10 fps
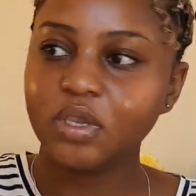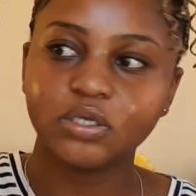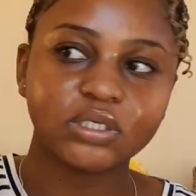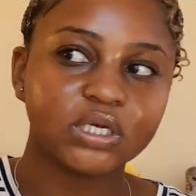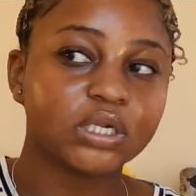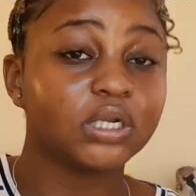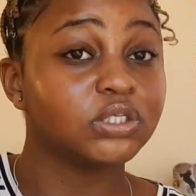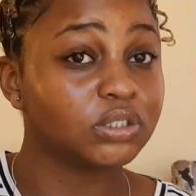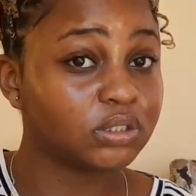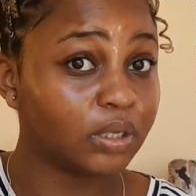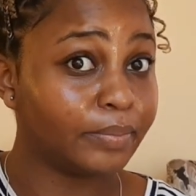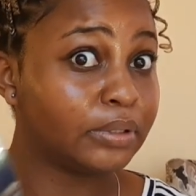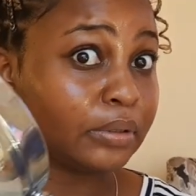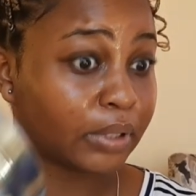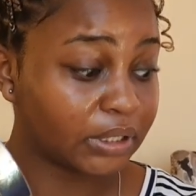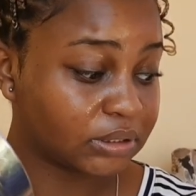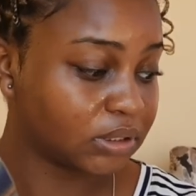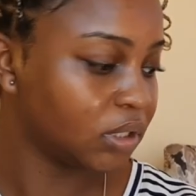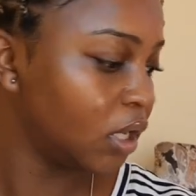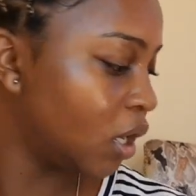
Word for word: so it looks a bit crazy.